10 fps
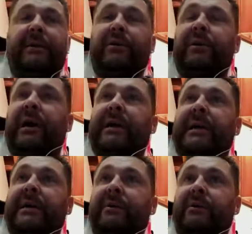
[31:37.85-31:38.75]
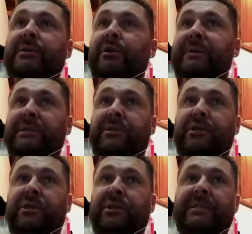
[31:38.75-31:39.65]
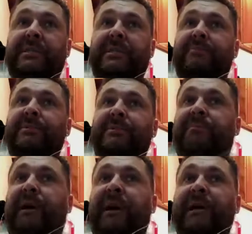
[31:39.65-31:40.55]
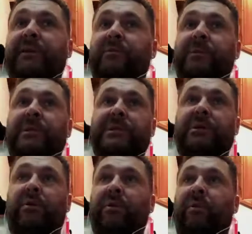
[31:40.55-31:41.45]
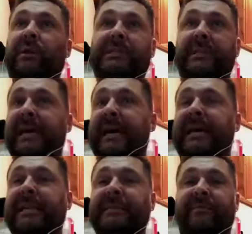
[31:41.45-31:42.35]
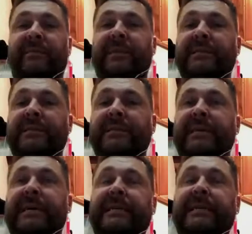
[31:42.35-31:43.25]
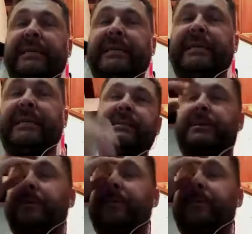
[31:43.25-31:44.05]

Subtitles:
You got to get your 2 pistol shots to the body in order to score the 1s to the head and different things like that. So